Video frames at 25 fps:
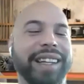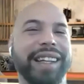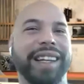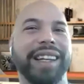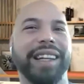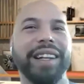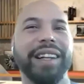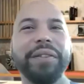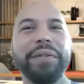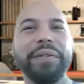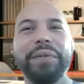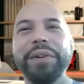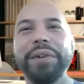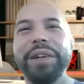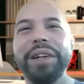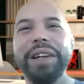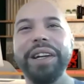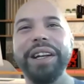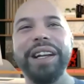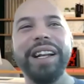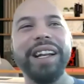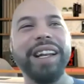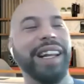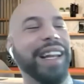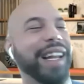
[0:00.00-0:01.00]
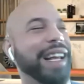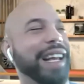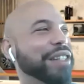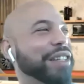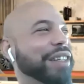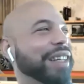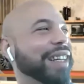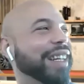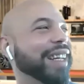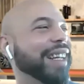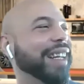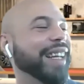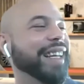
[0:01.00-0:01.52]
and what a
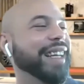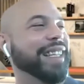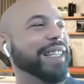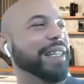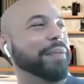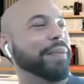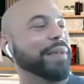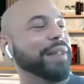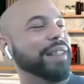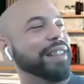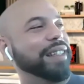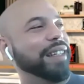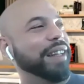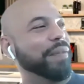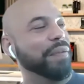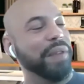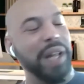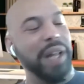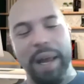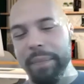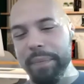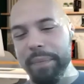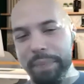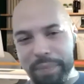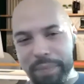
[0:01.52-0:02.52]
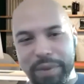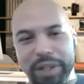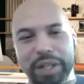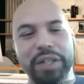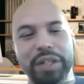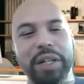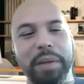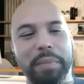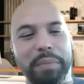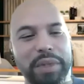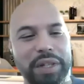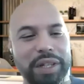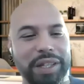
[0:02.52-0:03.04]
legend he is. But yeah, The
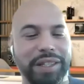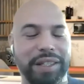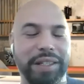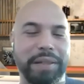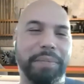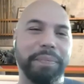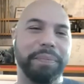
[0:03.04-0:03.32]
Simpsons.